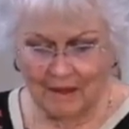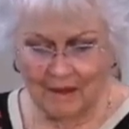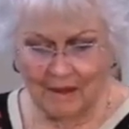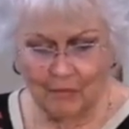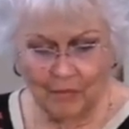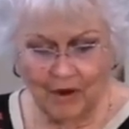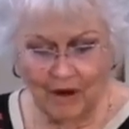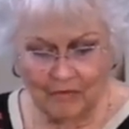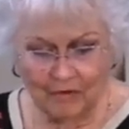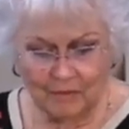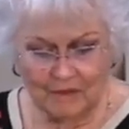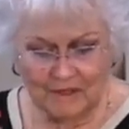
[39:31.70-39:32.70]
In
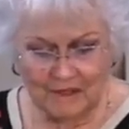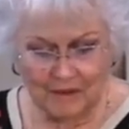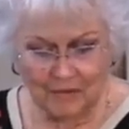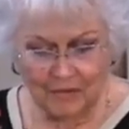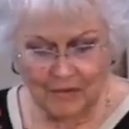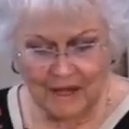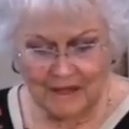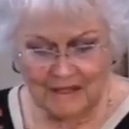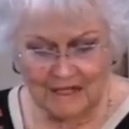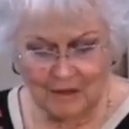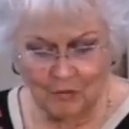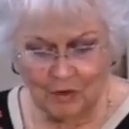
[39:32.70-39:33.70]
Proverbs
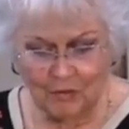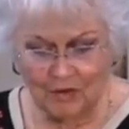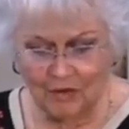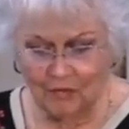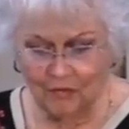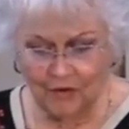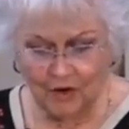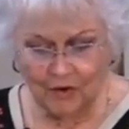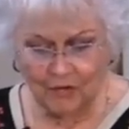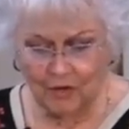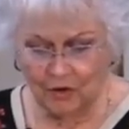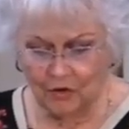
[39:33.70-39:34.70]
9:10, we read, the
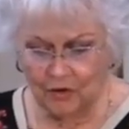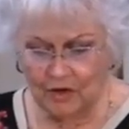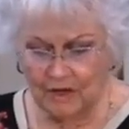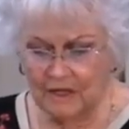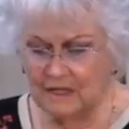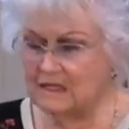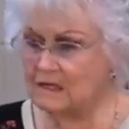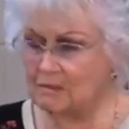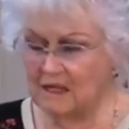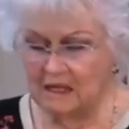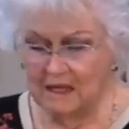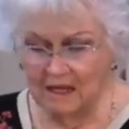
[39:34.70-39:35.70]
fear of the Lord is the
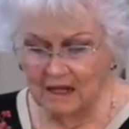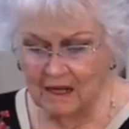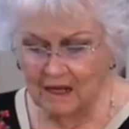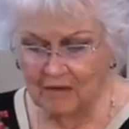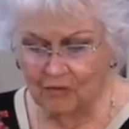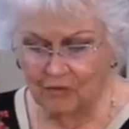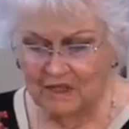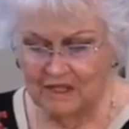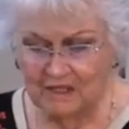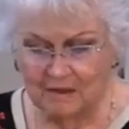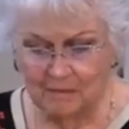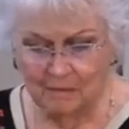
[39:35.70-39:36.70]
beginning of
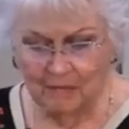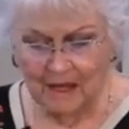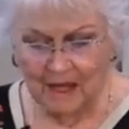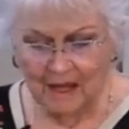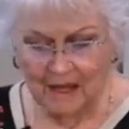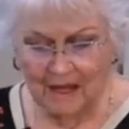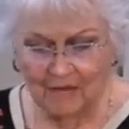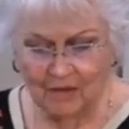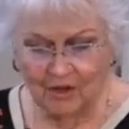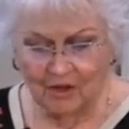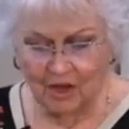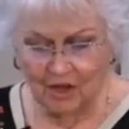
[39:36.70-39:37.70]
wisdom, and
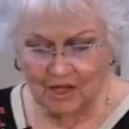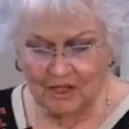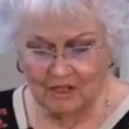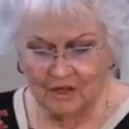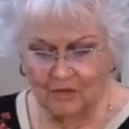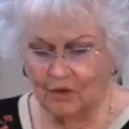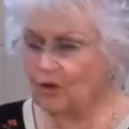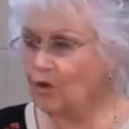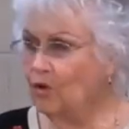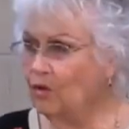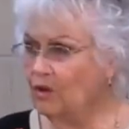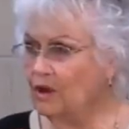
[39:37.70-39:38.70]
the knowledge of the
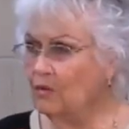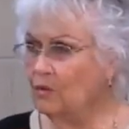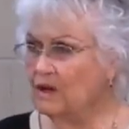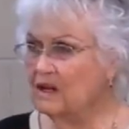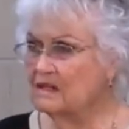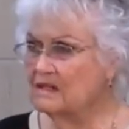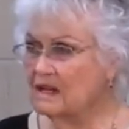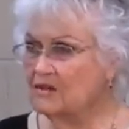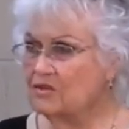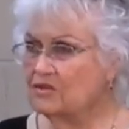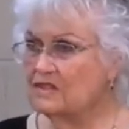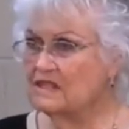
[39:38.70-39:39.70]
Holy One is
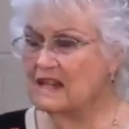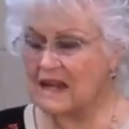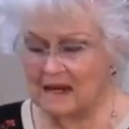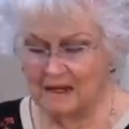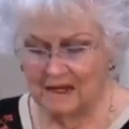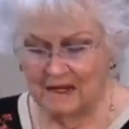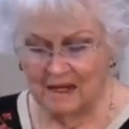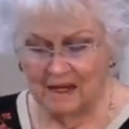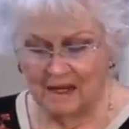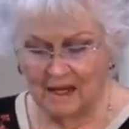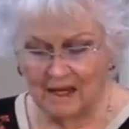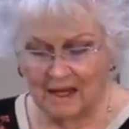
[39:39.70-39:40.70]

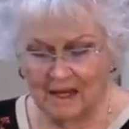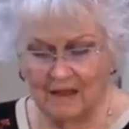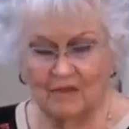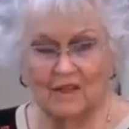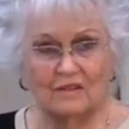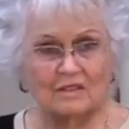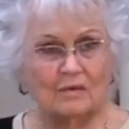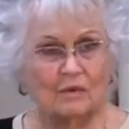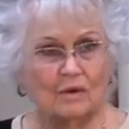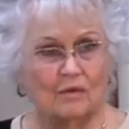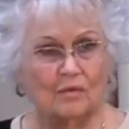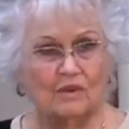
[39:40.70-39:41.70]
understanding. And there's
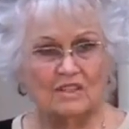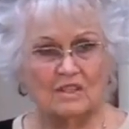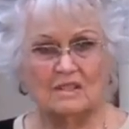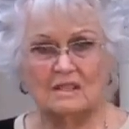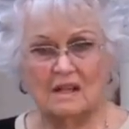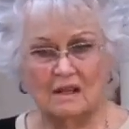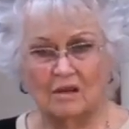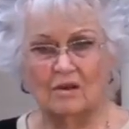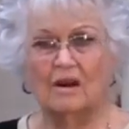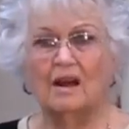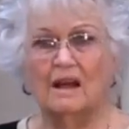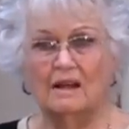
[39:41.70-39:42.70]
where we just said,
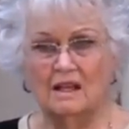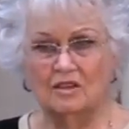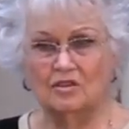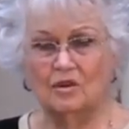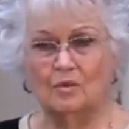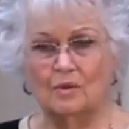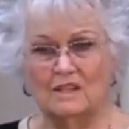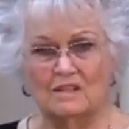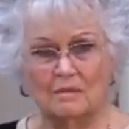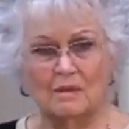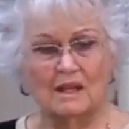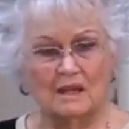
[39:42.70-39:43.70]
Lord, I need your
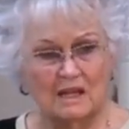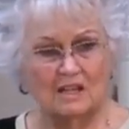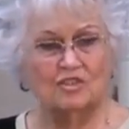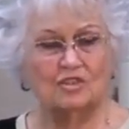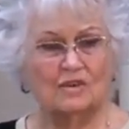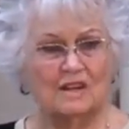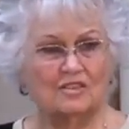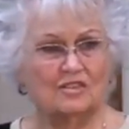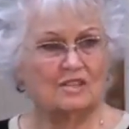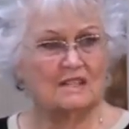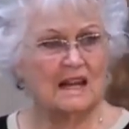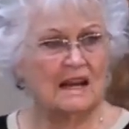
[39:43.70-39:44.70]
wisdom. I need your
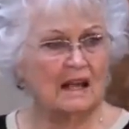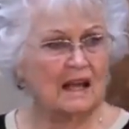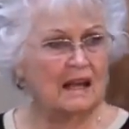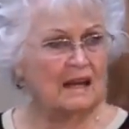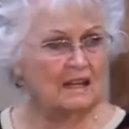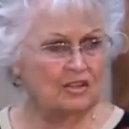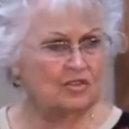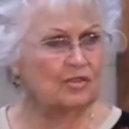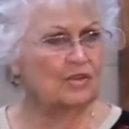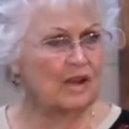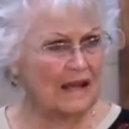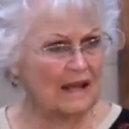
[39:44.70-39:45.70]
understanding. I need
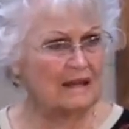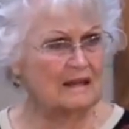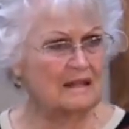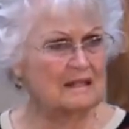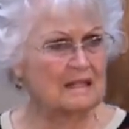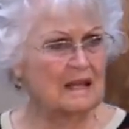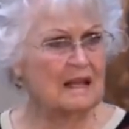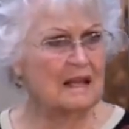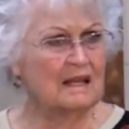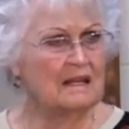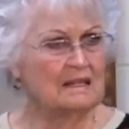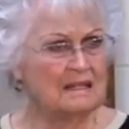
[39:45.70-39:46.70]
your guidance.
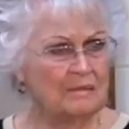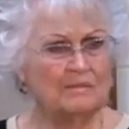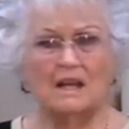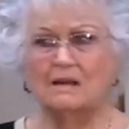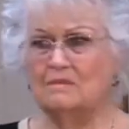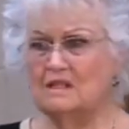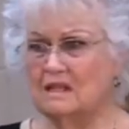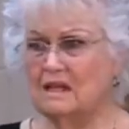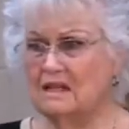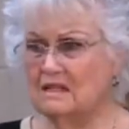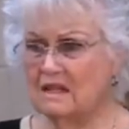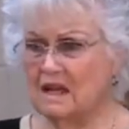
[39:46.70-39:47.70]
And sometimes
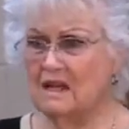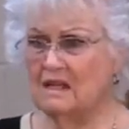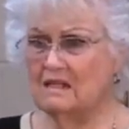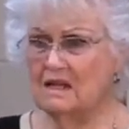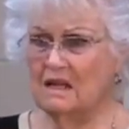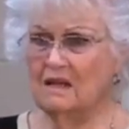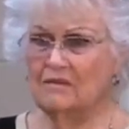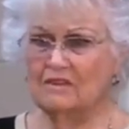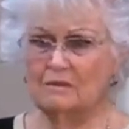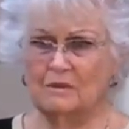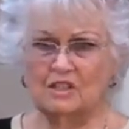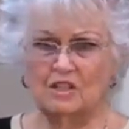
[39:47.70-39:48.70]
it gets kind of tough,
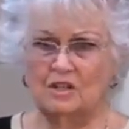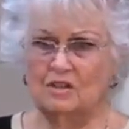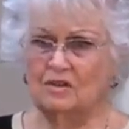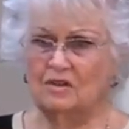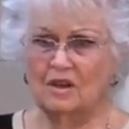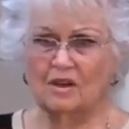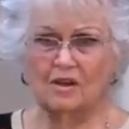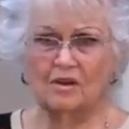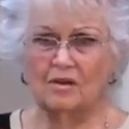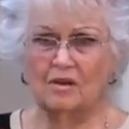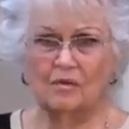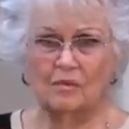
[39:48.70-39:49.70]
especially you
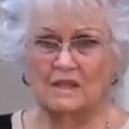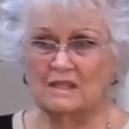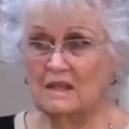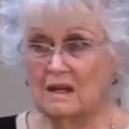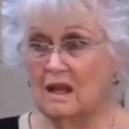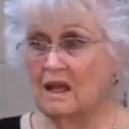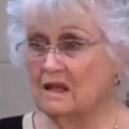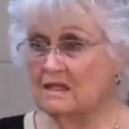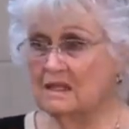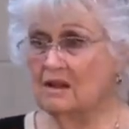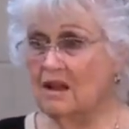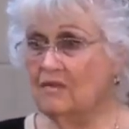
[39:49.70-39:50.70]
younger ones, and
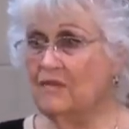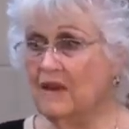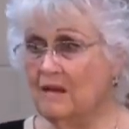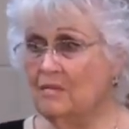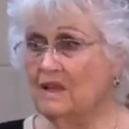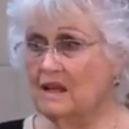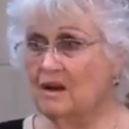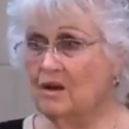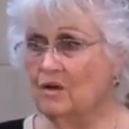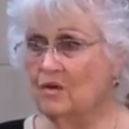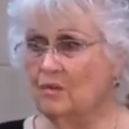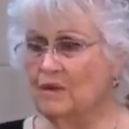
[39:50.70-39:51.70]
still have family at
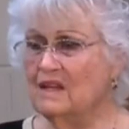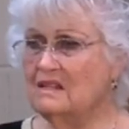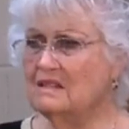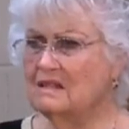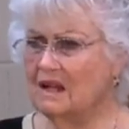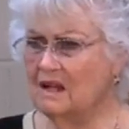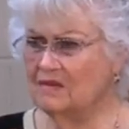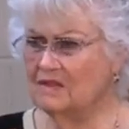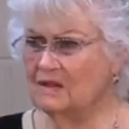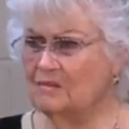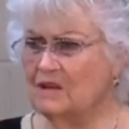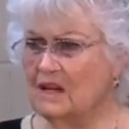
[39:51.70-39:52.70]
home. It's tough
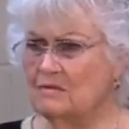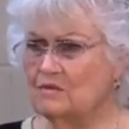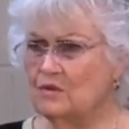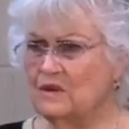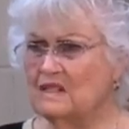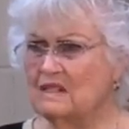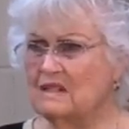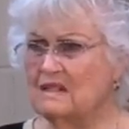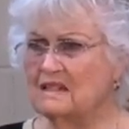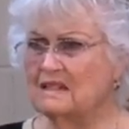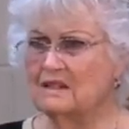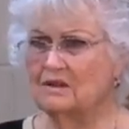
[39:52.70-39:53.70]
sometimes raising
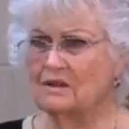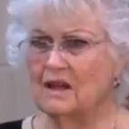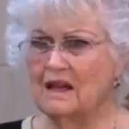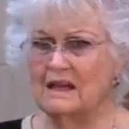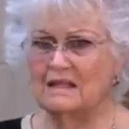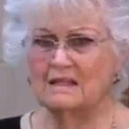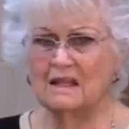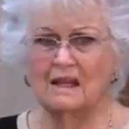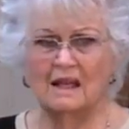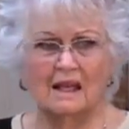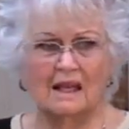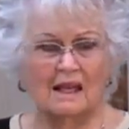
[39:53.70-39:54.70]
these little guys.
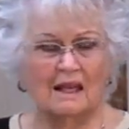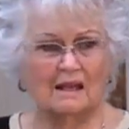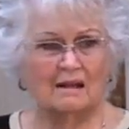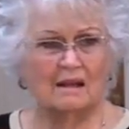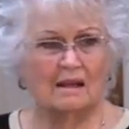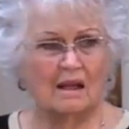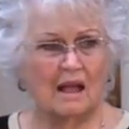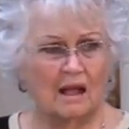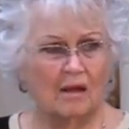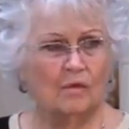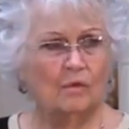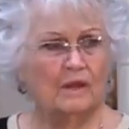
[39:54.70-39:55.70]
And
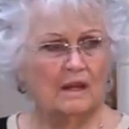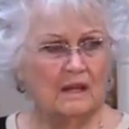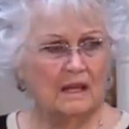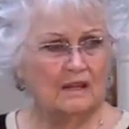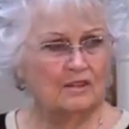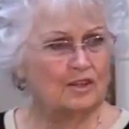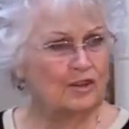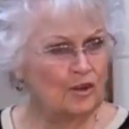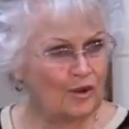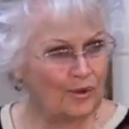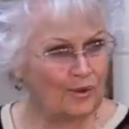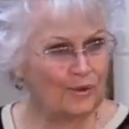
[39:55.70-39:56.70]
how we need to
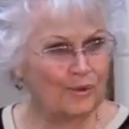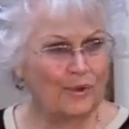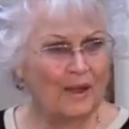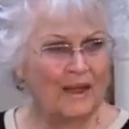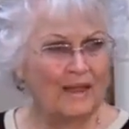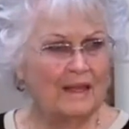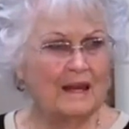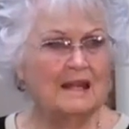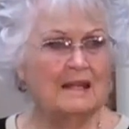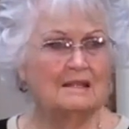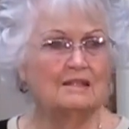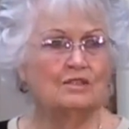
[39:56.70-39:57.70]
know that
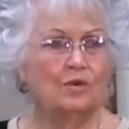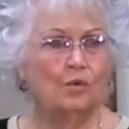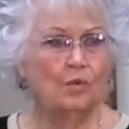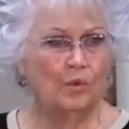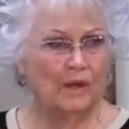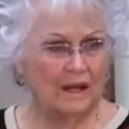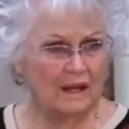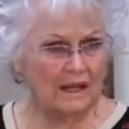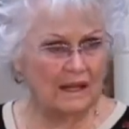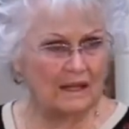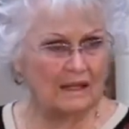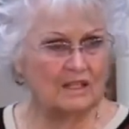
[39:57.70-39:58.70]
He is so
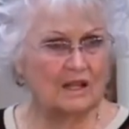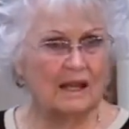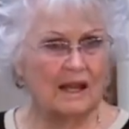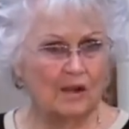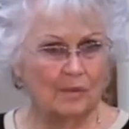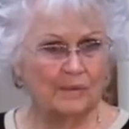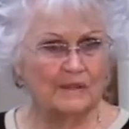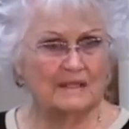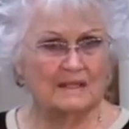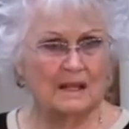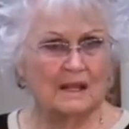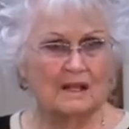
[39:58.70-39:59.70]
willing to help
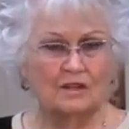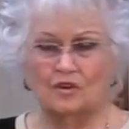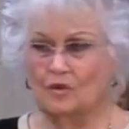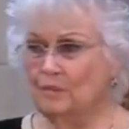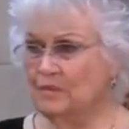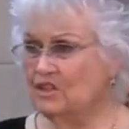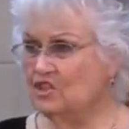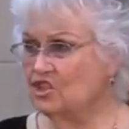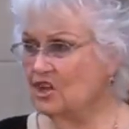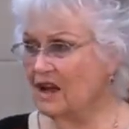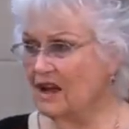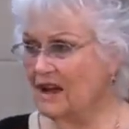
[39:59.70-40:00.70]
us. Don't be
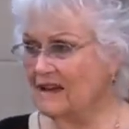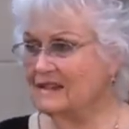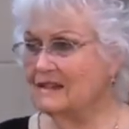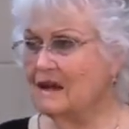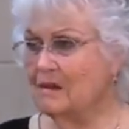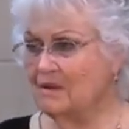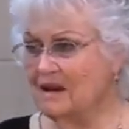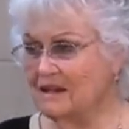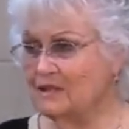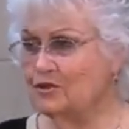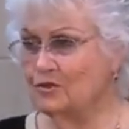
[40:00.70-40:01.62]
shy. Stop and ask